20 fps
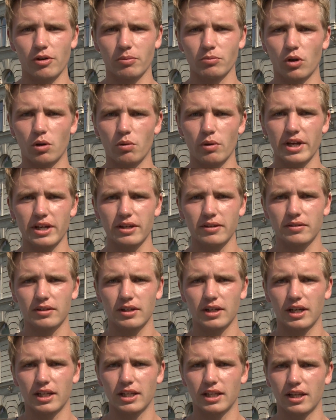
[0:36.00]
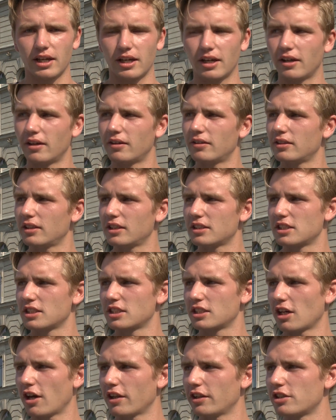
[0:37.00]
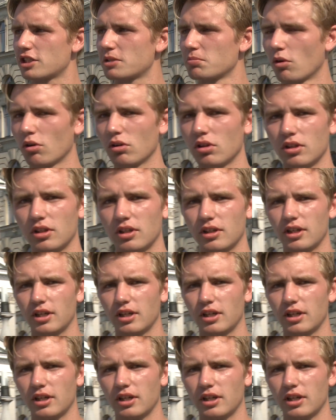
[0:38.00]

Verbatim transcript: from Norway, and uh, this is Anders Mol